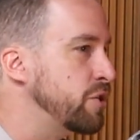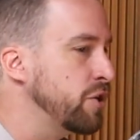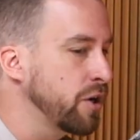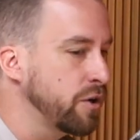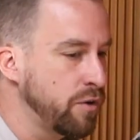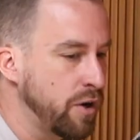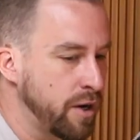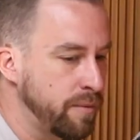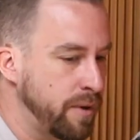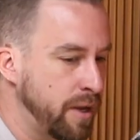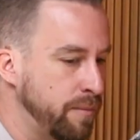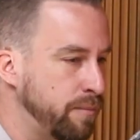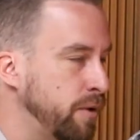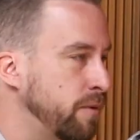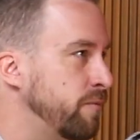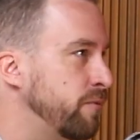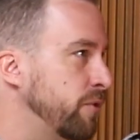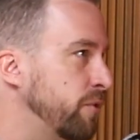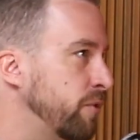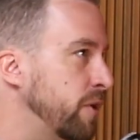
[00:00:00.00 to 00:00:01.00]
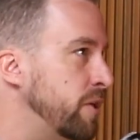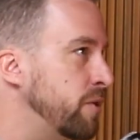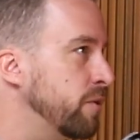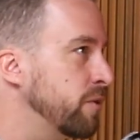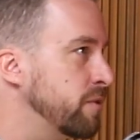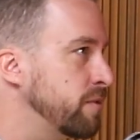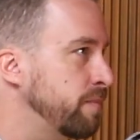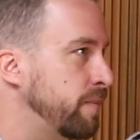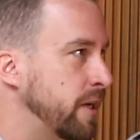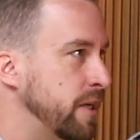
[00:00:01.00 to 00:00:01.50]
You're going to write about a problem for
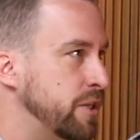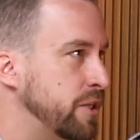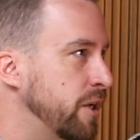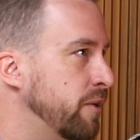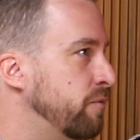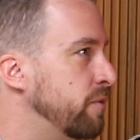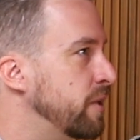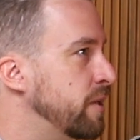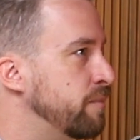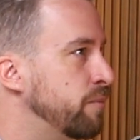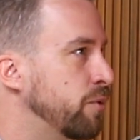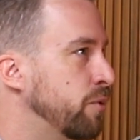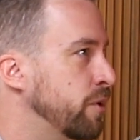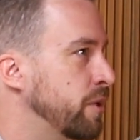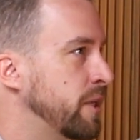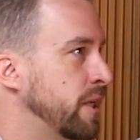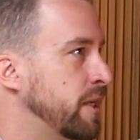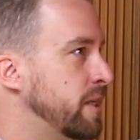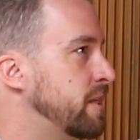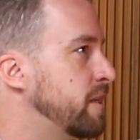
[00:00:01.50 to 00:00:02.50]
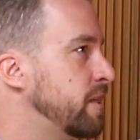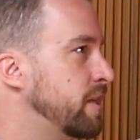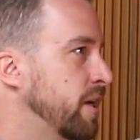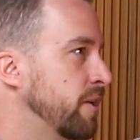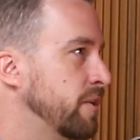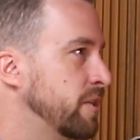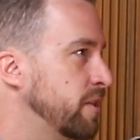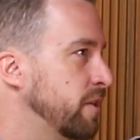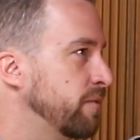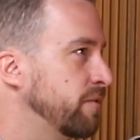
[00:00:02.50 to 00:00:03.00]
3/4 a page, get really bored, and then
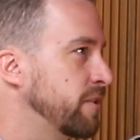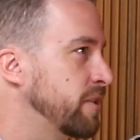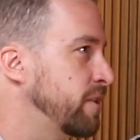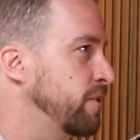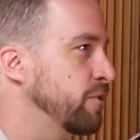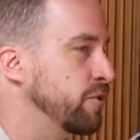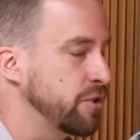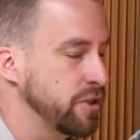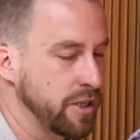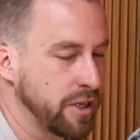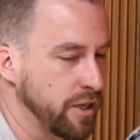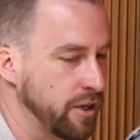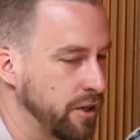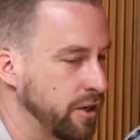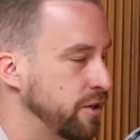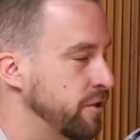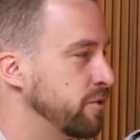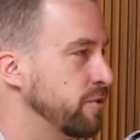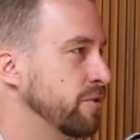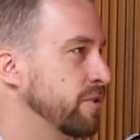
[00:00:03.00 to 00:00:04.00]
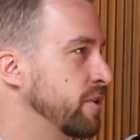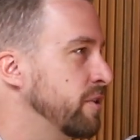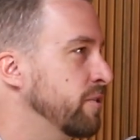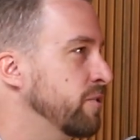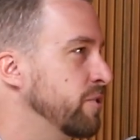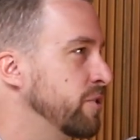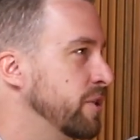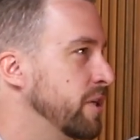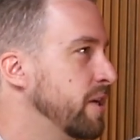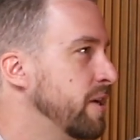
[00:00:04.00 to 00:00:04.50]
tell yourself the solution. And you're going to go do the
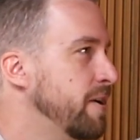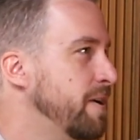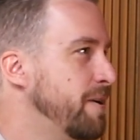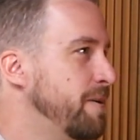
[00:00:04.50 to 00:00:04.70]
solution.